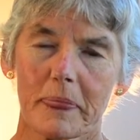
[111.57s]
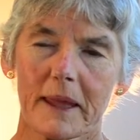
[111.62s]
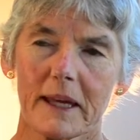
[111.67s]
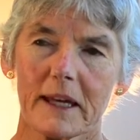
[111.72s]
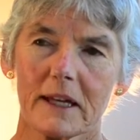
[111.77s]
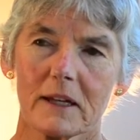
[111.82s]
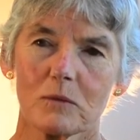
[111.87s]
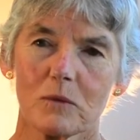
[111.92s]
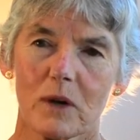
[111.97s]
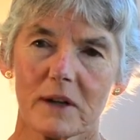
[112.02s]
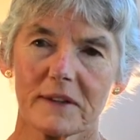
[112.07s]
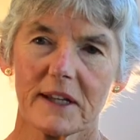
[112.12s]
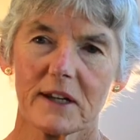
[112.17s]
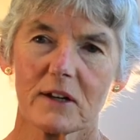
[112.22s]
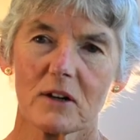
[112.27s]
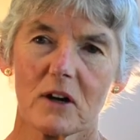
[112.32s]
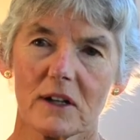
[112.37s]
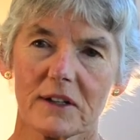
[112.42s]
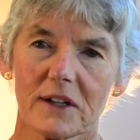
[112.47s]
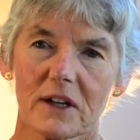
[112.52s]
in what they
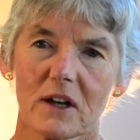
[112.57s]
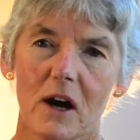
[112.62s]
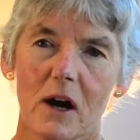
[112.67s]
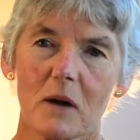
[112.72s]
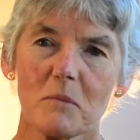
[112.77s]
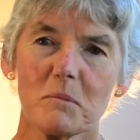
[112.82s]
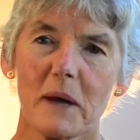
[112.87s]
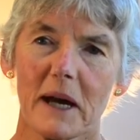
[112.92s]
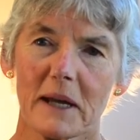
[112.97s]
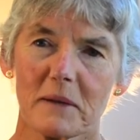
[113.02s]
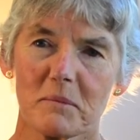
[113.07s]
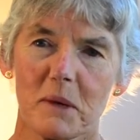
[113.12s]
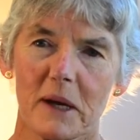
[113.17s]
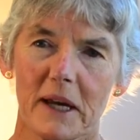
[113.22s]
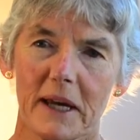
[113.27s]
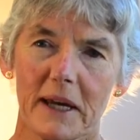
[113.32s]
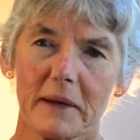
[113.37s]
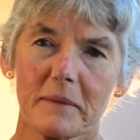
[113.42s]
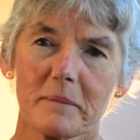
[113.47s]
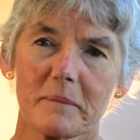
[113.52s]
call the combat
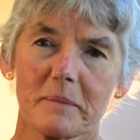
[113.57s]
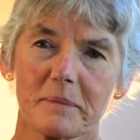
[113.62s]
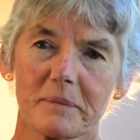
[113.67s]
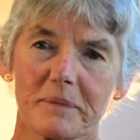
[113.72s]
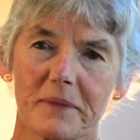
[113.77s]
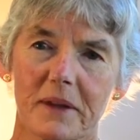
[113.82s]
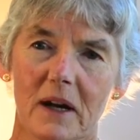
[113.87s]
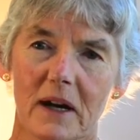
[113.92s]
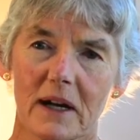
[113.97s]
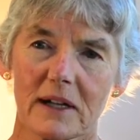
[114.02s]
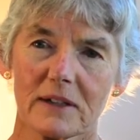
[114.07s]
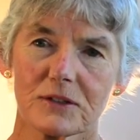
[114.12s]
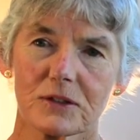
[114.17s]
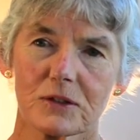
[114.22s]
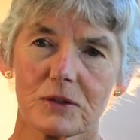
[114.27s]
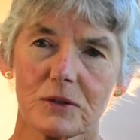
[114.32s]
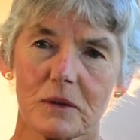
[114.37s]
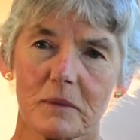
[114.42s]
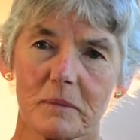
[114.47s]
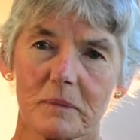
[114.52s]
pay high
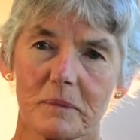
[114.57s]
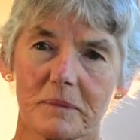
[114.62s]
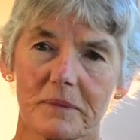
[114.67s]
school